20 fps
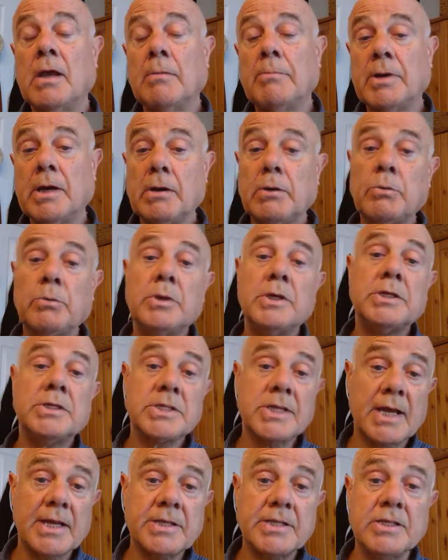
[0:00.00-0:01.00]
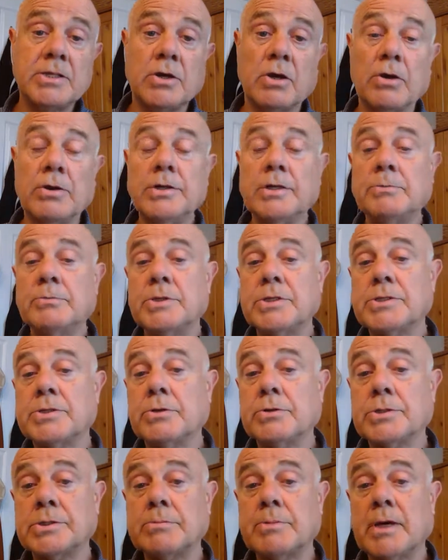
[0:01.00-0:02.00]
But we chatted on and we
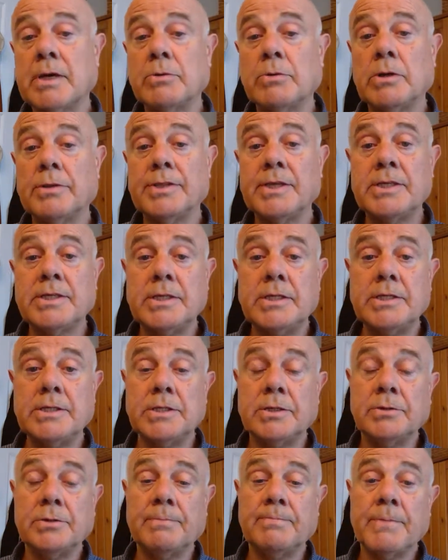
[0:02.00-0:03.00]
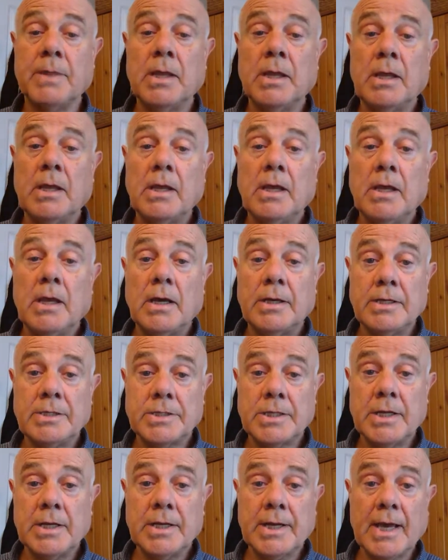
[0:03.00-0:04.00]
talked about what they did do. And it
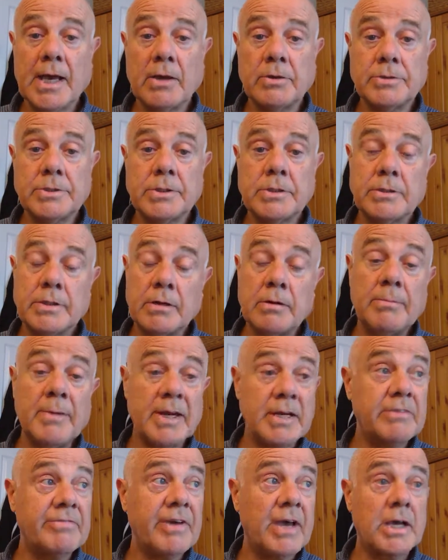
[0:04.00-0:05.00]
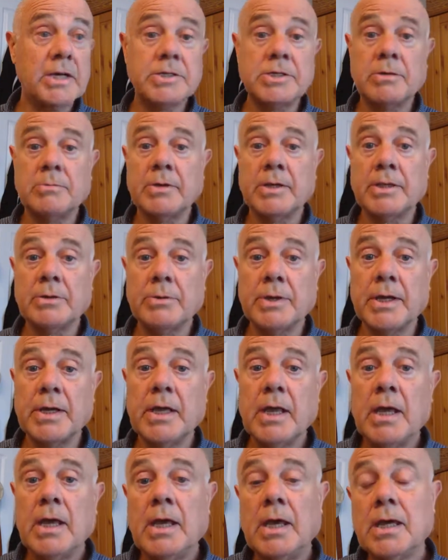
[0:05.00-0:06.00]
turned out, they're a manufacturer by the way,
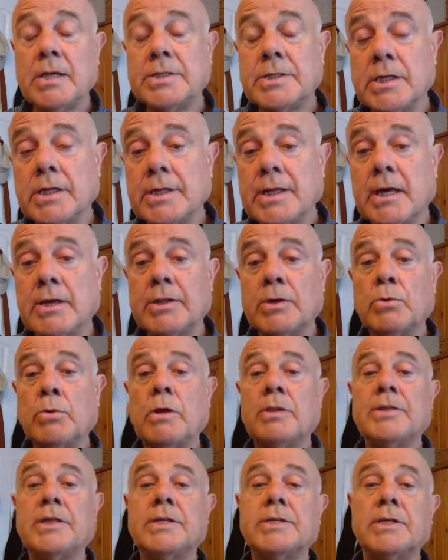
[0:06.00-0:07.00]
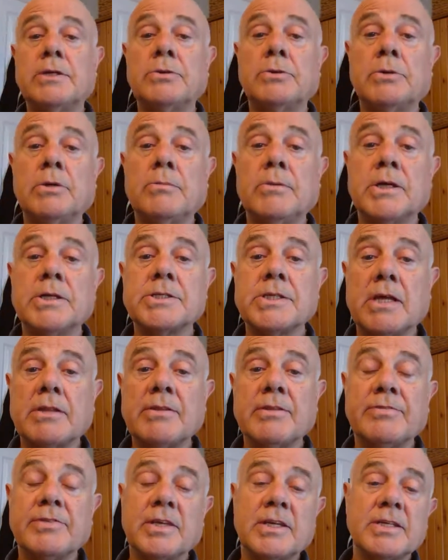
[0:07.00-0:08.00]
it turned out that what they do, amongst
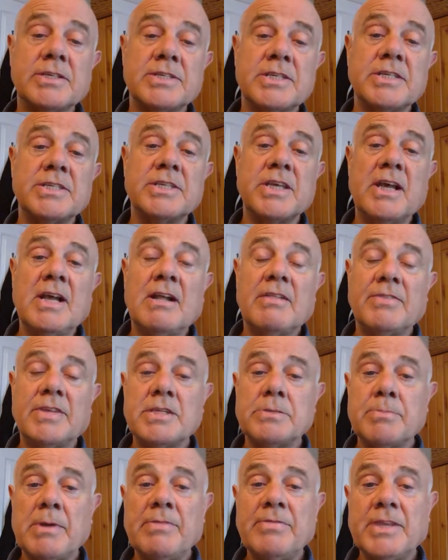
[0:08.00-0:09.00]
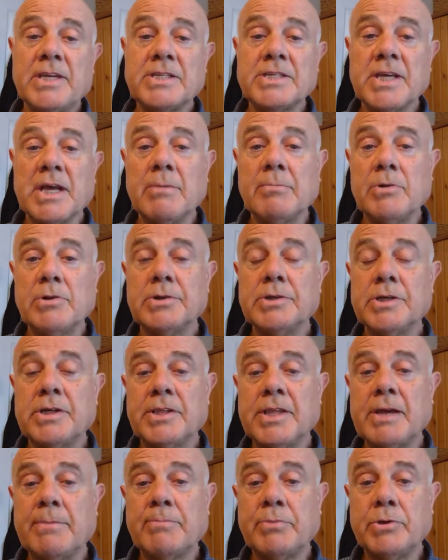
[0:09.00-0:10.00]
other things, is they spend their time looking at
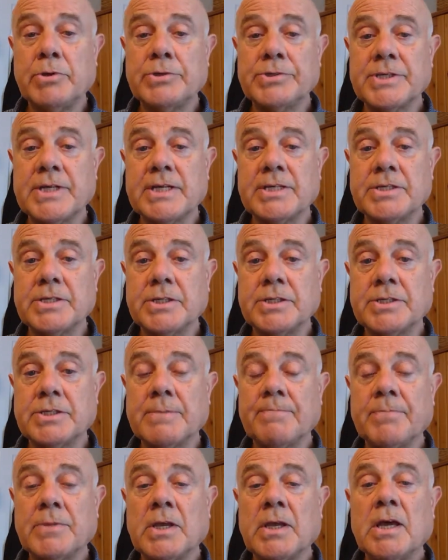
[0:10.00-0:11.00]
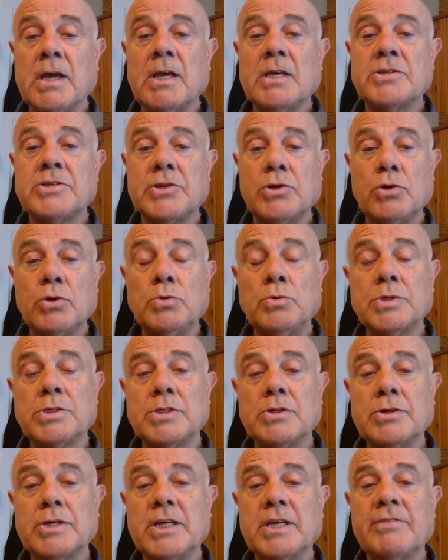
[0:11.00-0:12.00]
their processes. So they're always
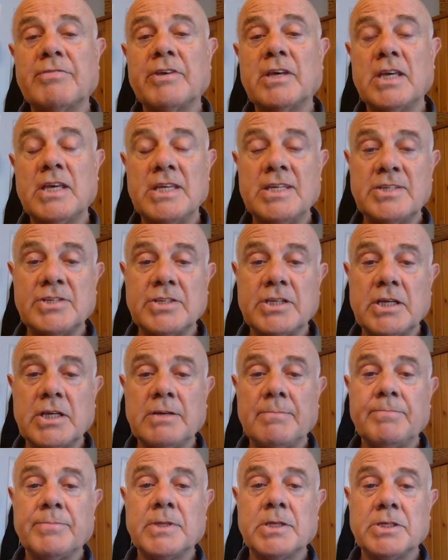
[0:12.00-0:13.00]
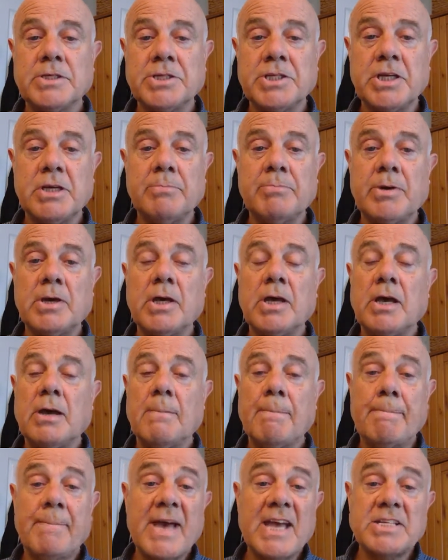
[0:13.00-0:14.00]
looking for easier, cheaper,
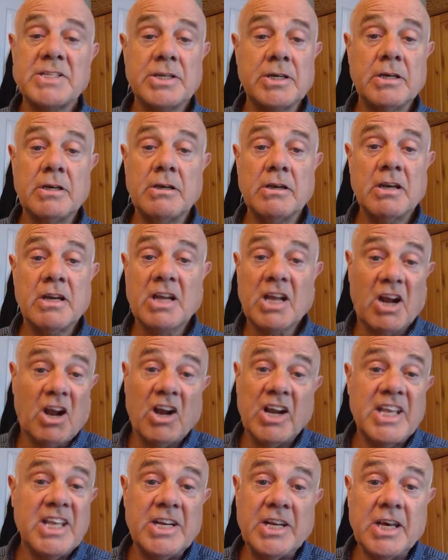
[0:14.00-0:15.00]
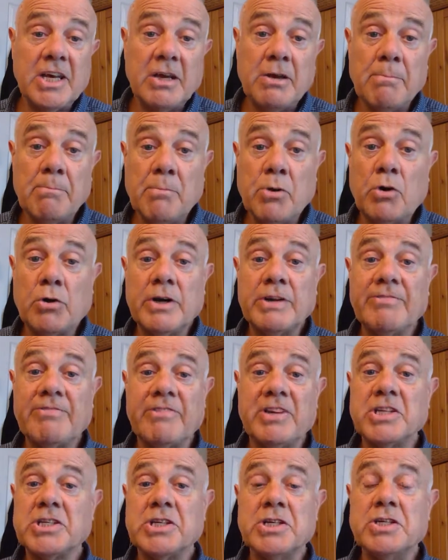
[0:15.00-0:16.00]
better, cleaner, more
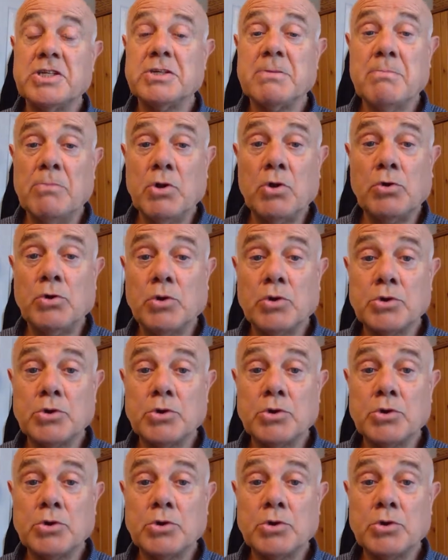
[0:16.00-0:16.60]
efficient, more